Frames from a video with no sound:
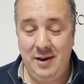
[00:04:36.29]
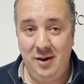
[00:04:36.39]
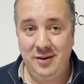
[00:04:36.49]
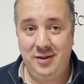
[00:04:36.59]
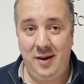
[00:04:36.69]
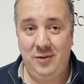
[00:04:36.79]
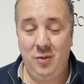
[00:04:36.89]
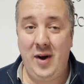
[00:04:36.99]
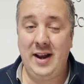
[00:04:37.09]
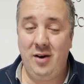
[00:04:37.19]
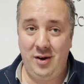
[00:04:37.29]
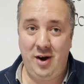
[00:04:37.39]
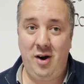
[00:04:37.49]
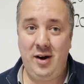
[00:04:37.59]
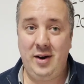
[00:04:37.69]
a long time to wait on a
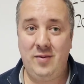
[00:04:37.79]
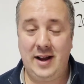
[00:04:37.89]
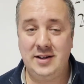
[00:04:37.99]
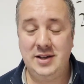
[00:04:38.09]
higher rate.